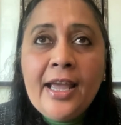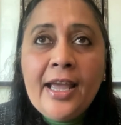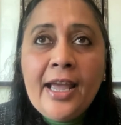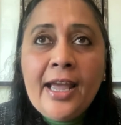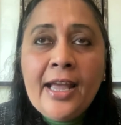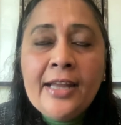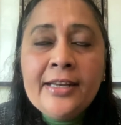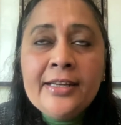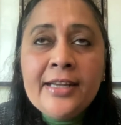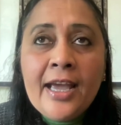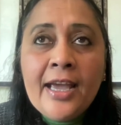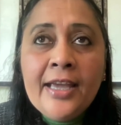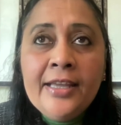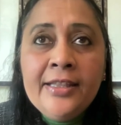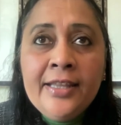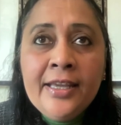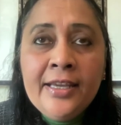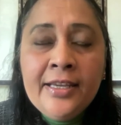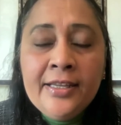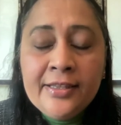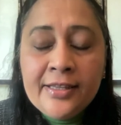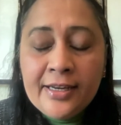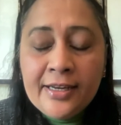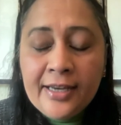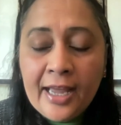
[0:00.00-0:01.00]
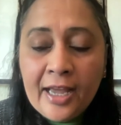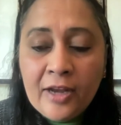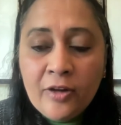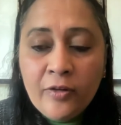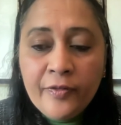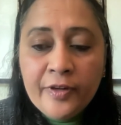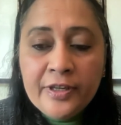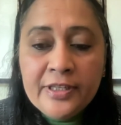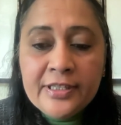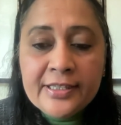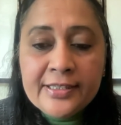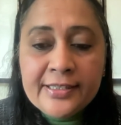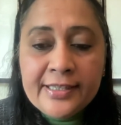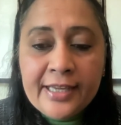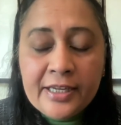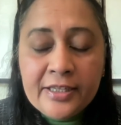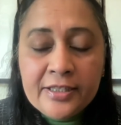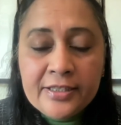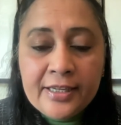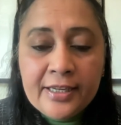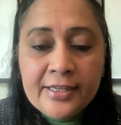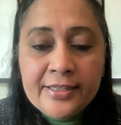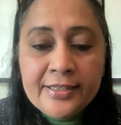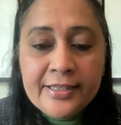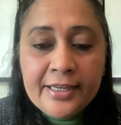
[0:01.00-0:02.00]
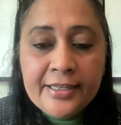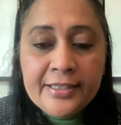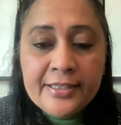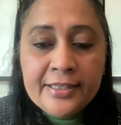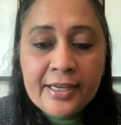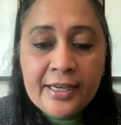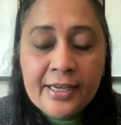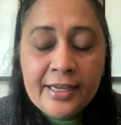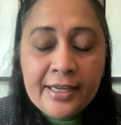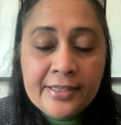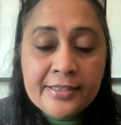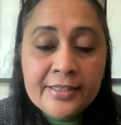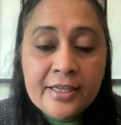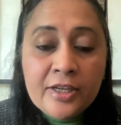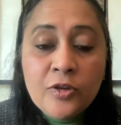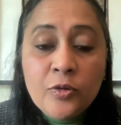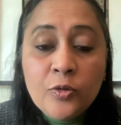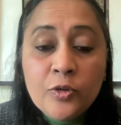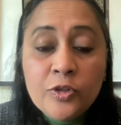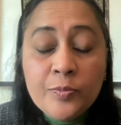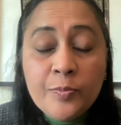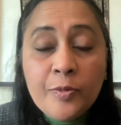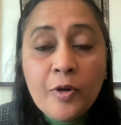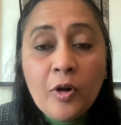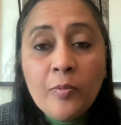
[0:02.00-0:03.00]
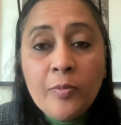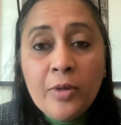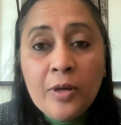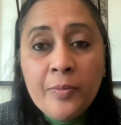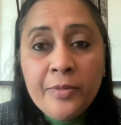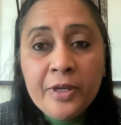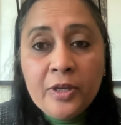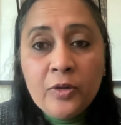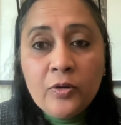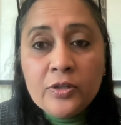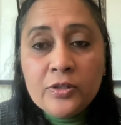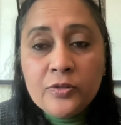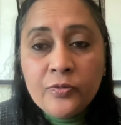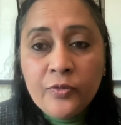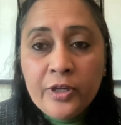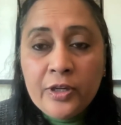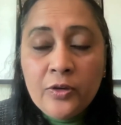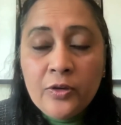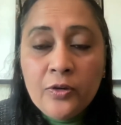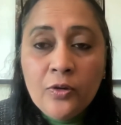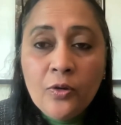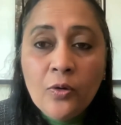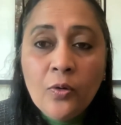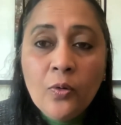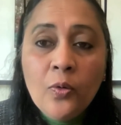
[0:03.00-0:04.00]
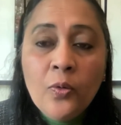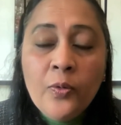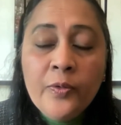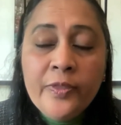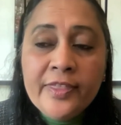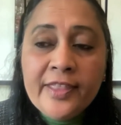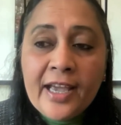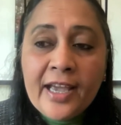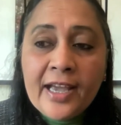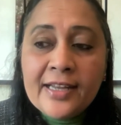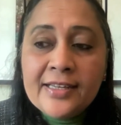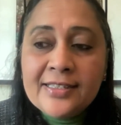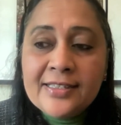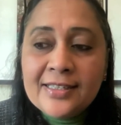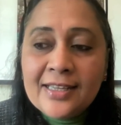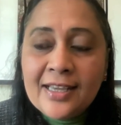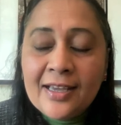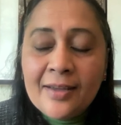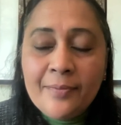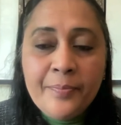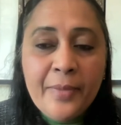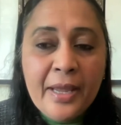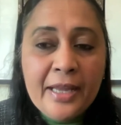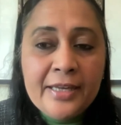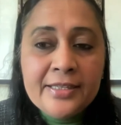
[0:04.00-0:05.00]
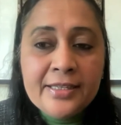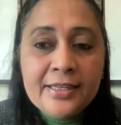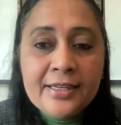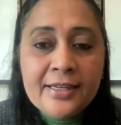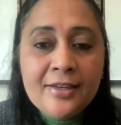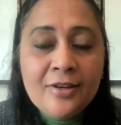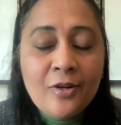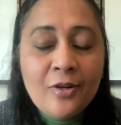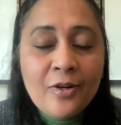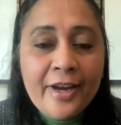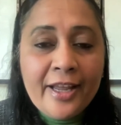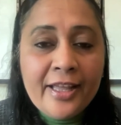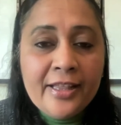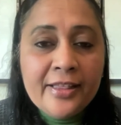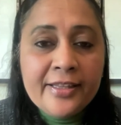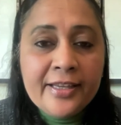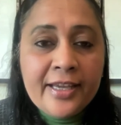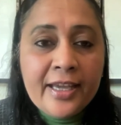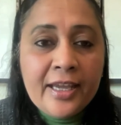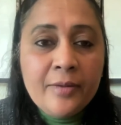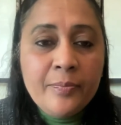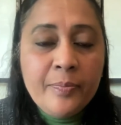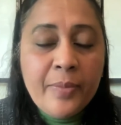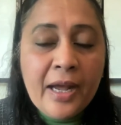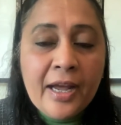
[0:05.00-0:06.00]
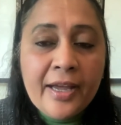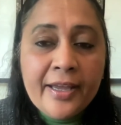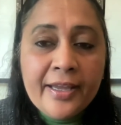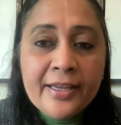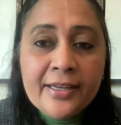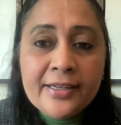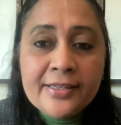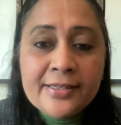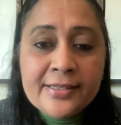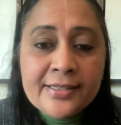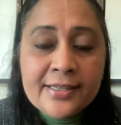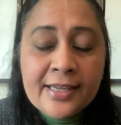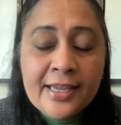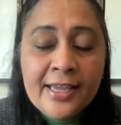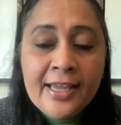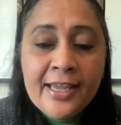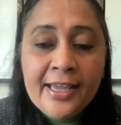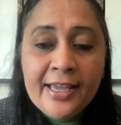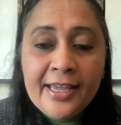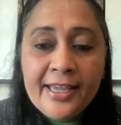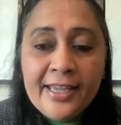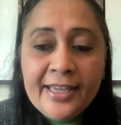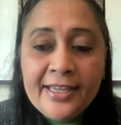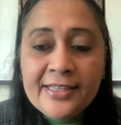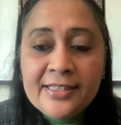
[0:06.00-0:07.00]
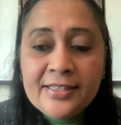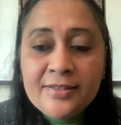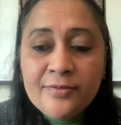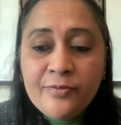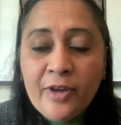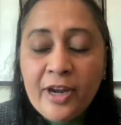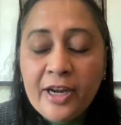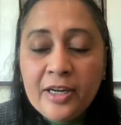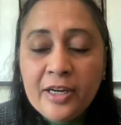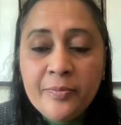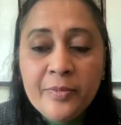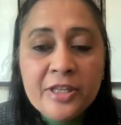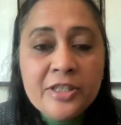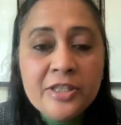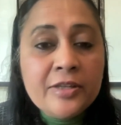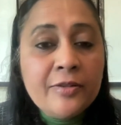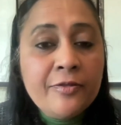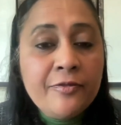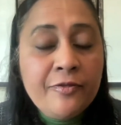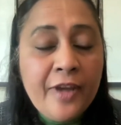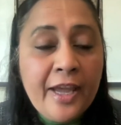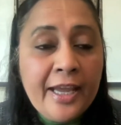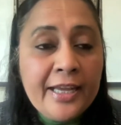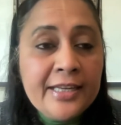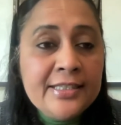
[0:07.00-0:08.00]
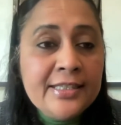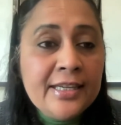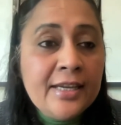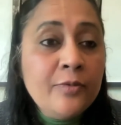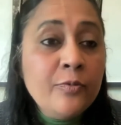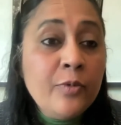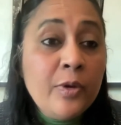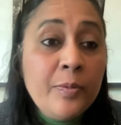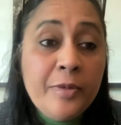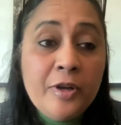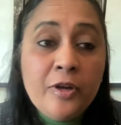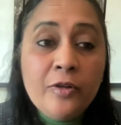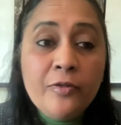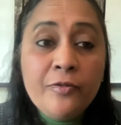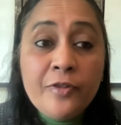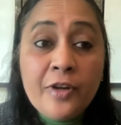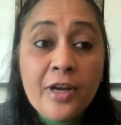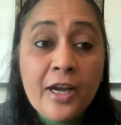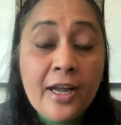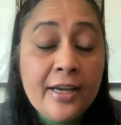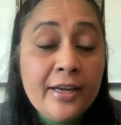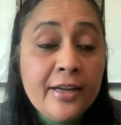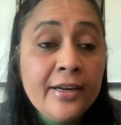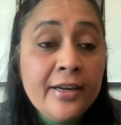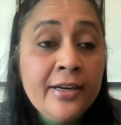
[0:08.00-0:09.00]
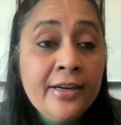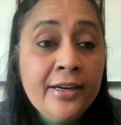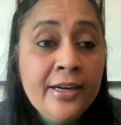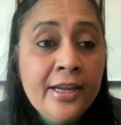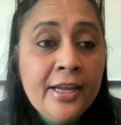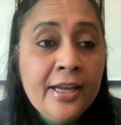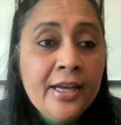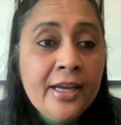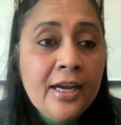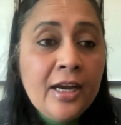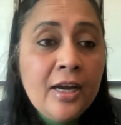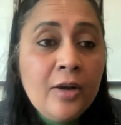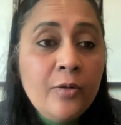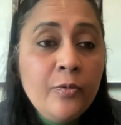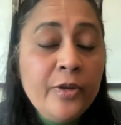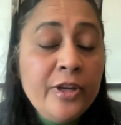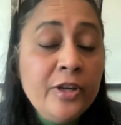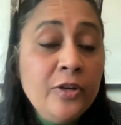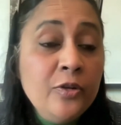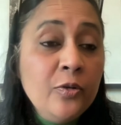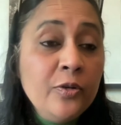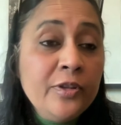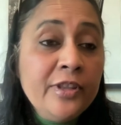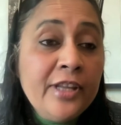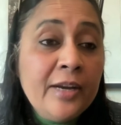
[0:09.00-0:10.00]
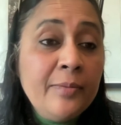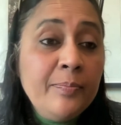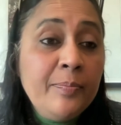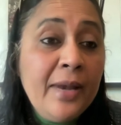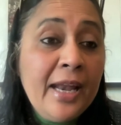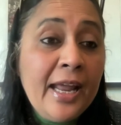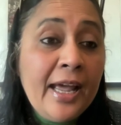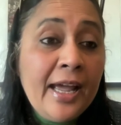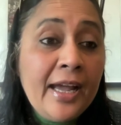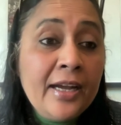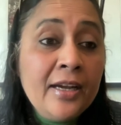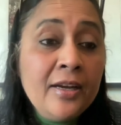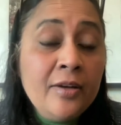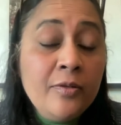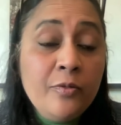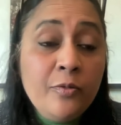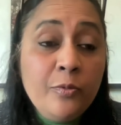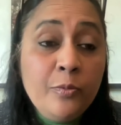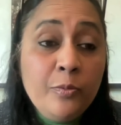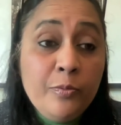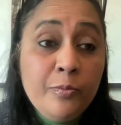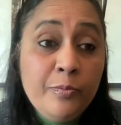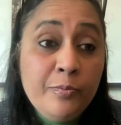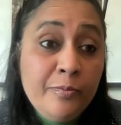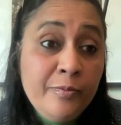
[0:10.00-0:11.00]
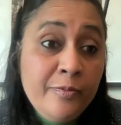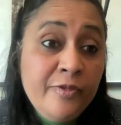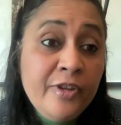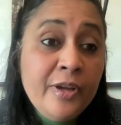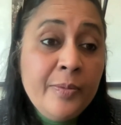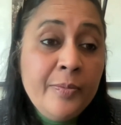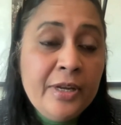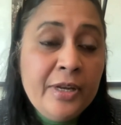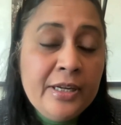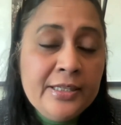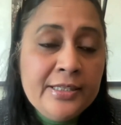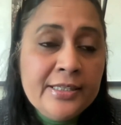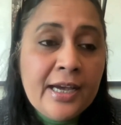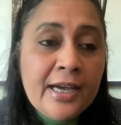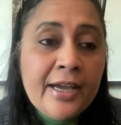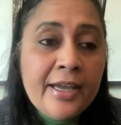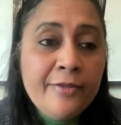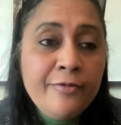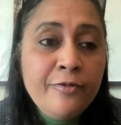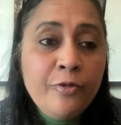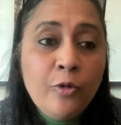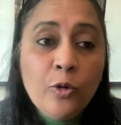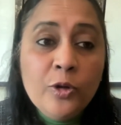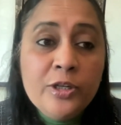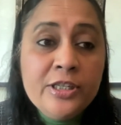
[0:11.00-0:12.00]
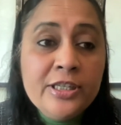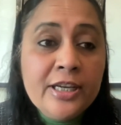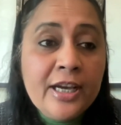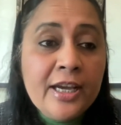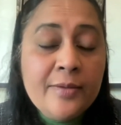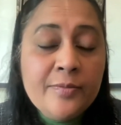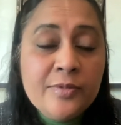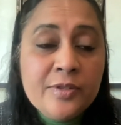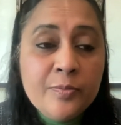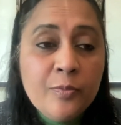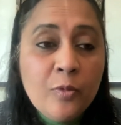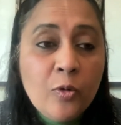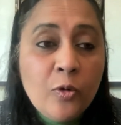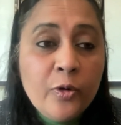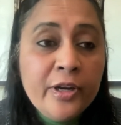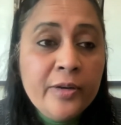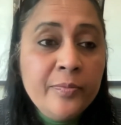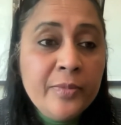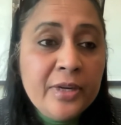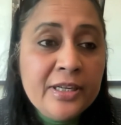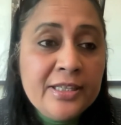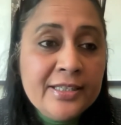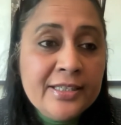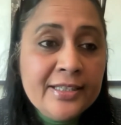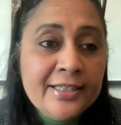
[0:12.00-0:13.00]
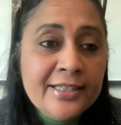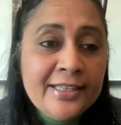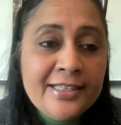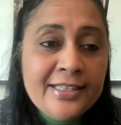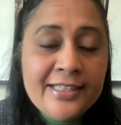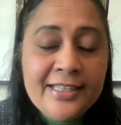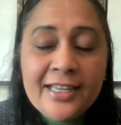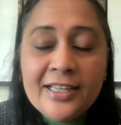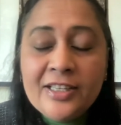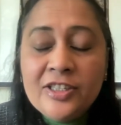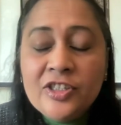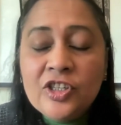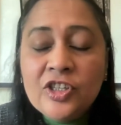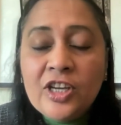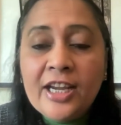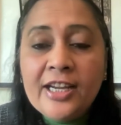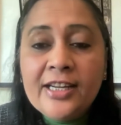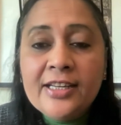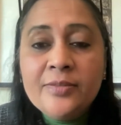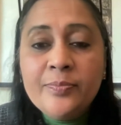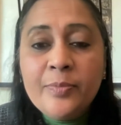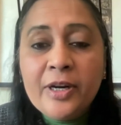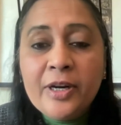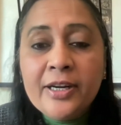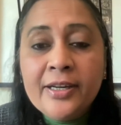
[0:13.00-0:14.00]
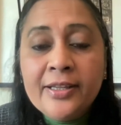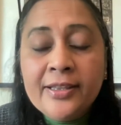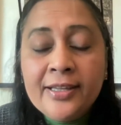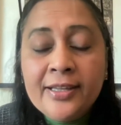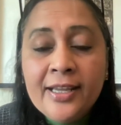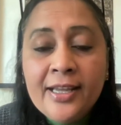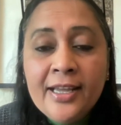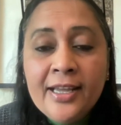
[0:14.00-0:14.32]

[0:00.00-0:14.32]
And I think the lack of intersectional data is a huge problem, because we know that medical or healthcare bias is very much affecting women of color. We know that Black women die 4 times more in maternity and childbirth.